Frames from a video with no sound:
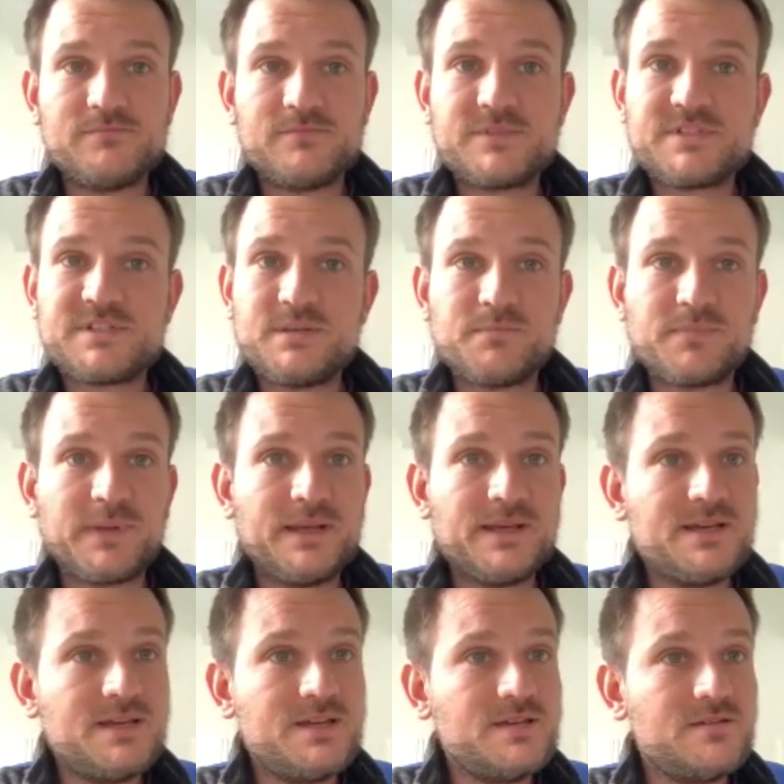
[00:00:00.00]

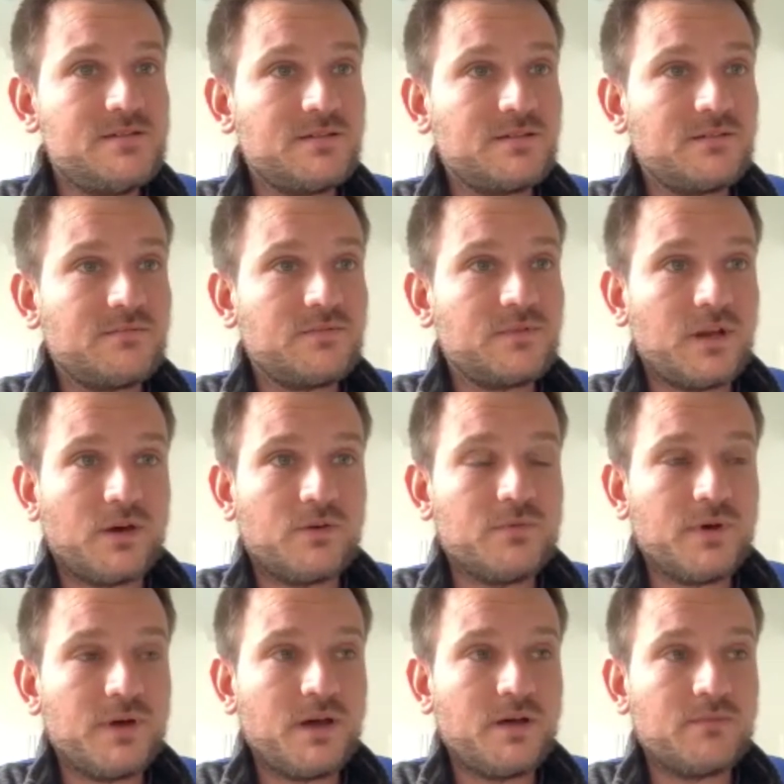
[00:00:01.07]
Simply,
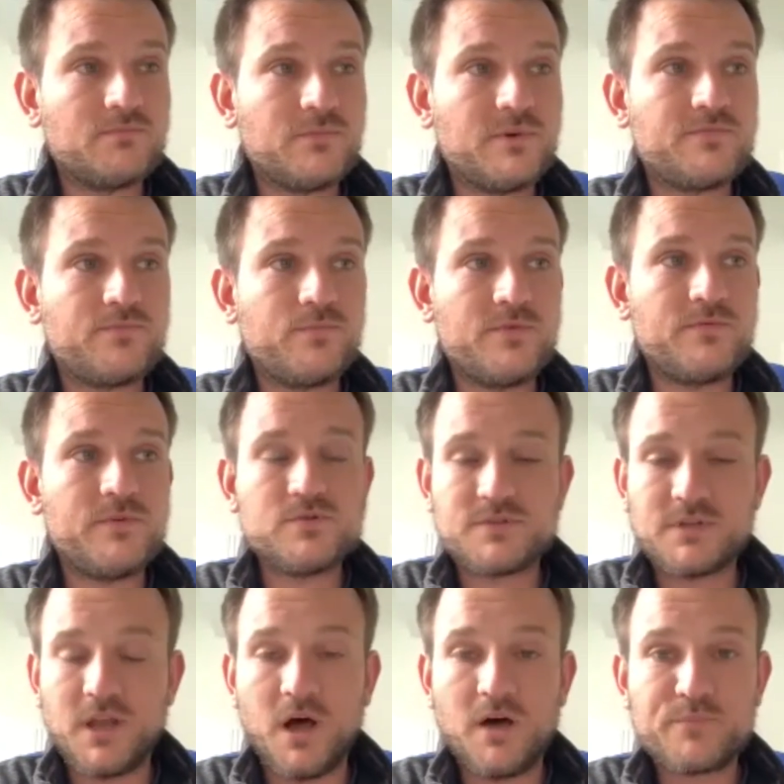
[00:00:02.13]
we've used
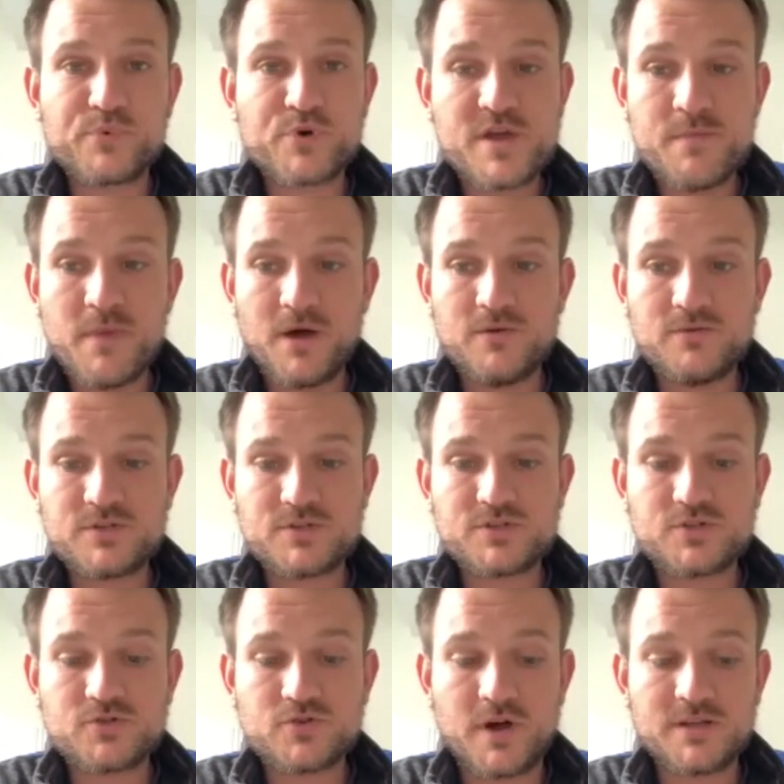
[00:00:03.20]
a lot of Primo
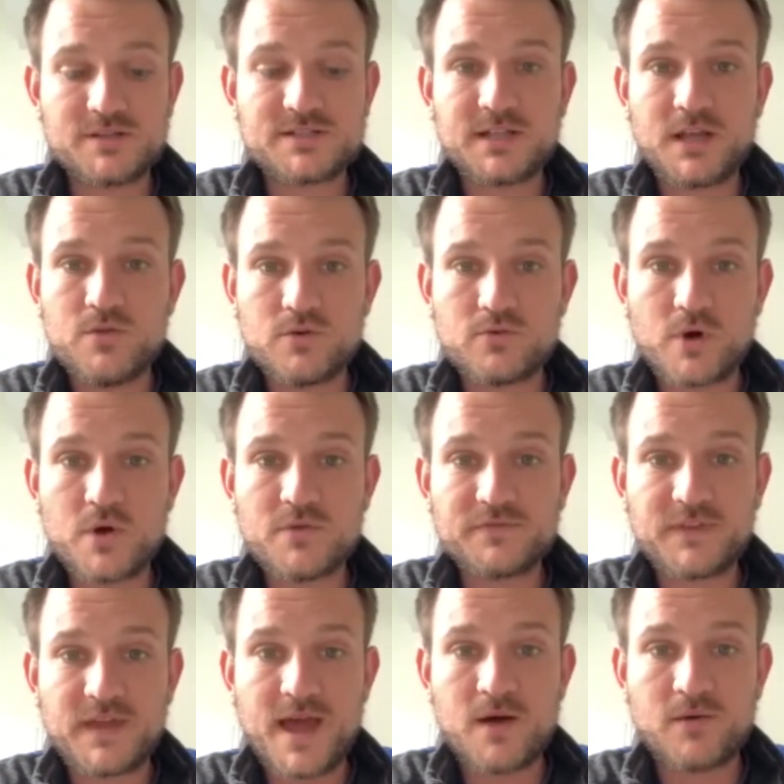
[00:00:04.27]
just to try and slow the growth
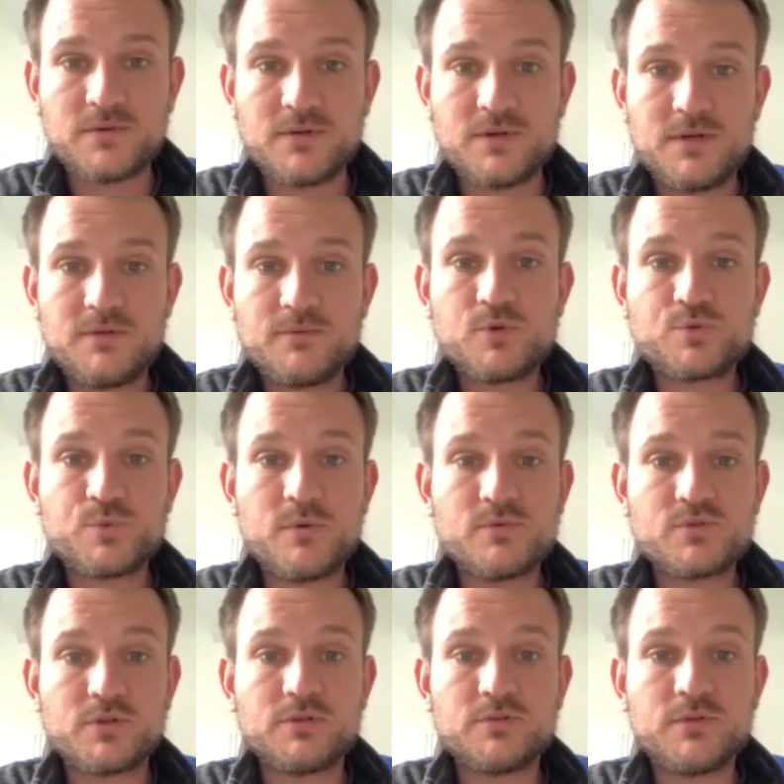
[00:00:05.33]
down, because we
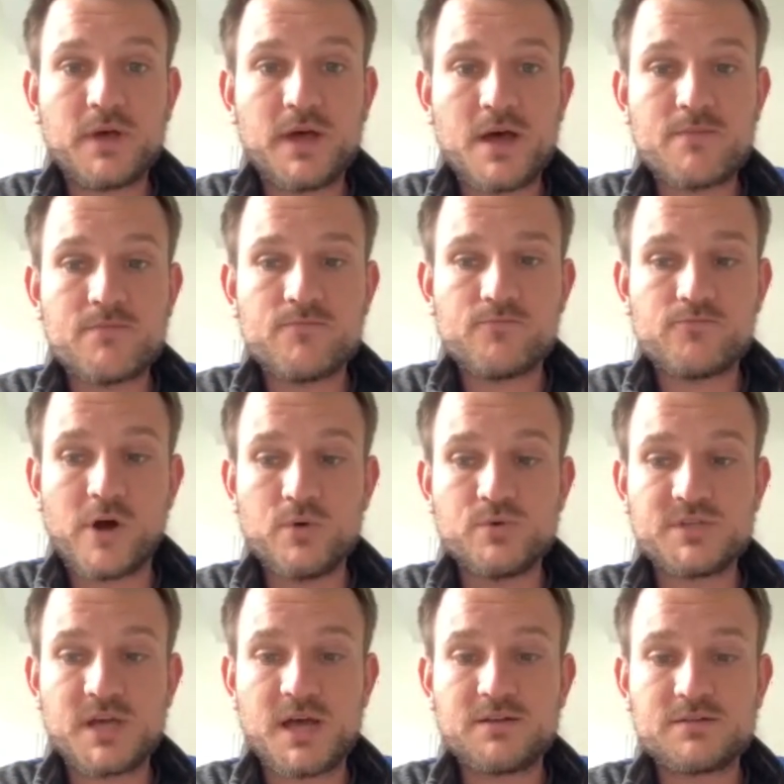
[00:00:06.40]
was on
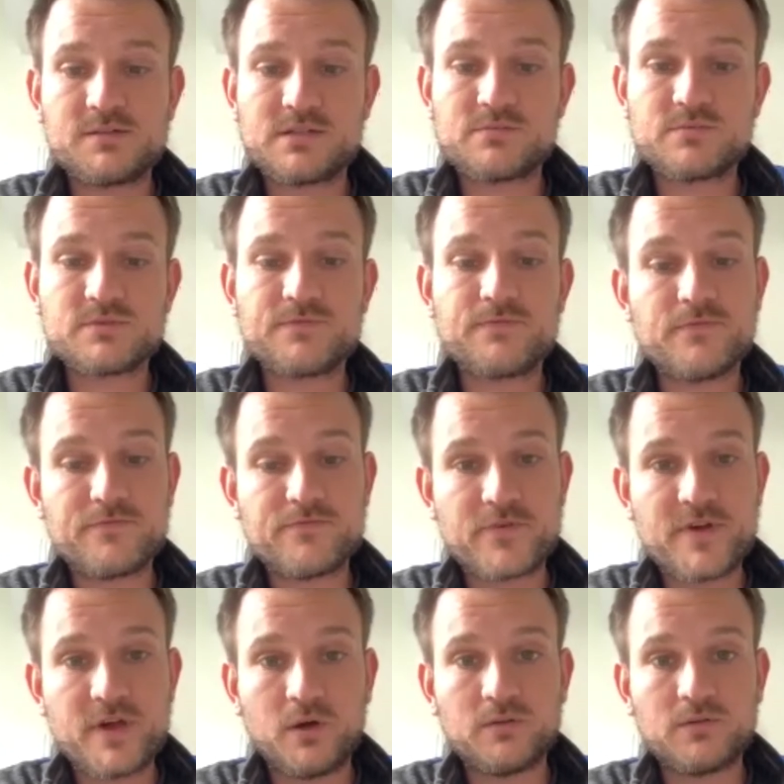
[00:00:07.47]
rota, so there was
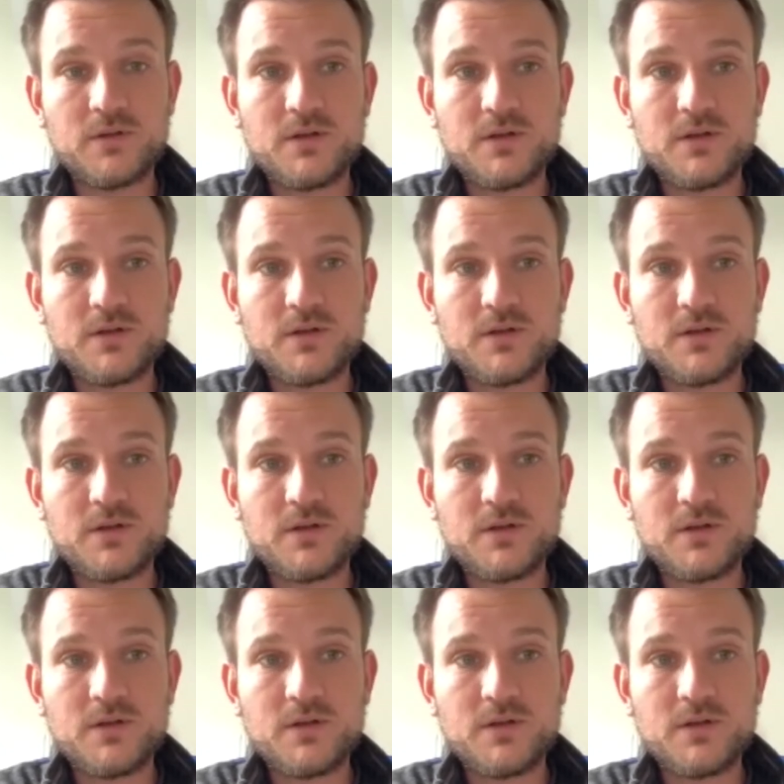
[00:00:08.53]
3 on,